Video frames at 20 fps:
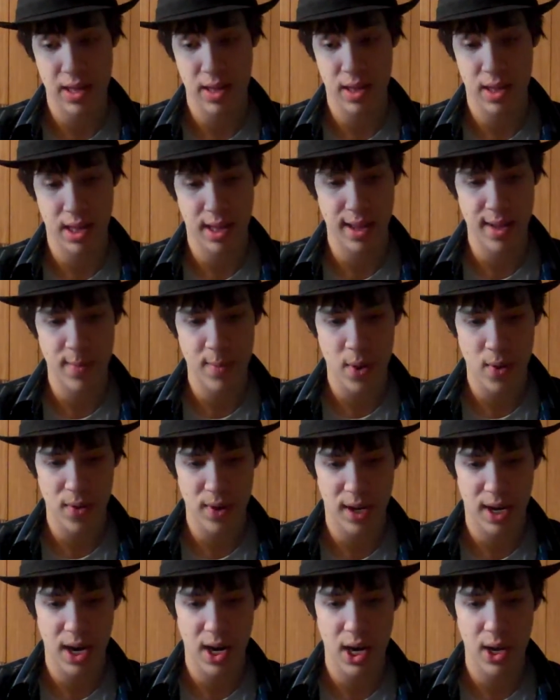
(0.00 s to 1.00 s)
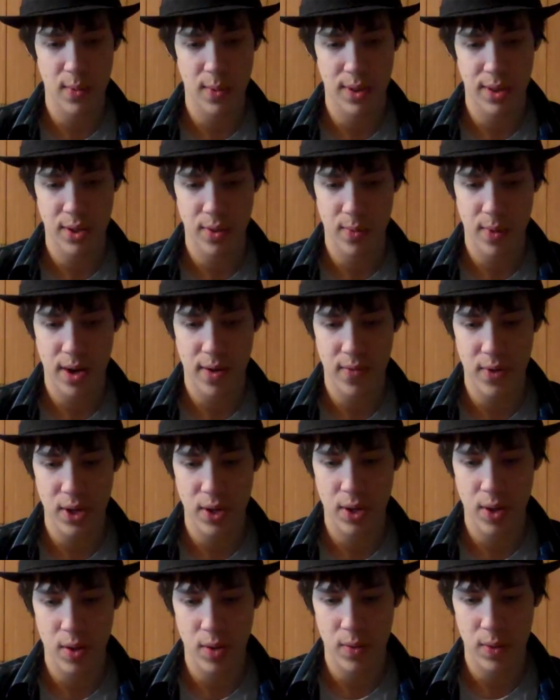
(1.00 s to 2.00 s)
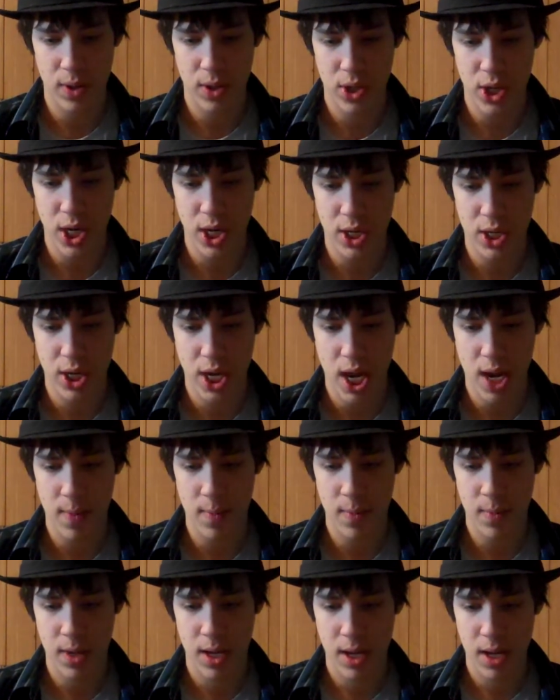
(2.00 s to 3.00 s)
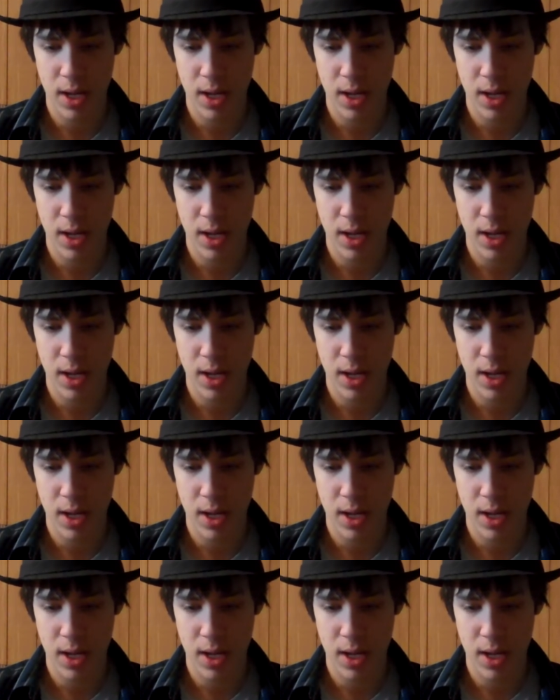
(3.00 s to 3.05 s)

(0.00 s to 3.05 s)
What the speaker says: to sleep mode and carry it with you whenever you go to exchange game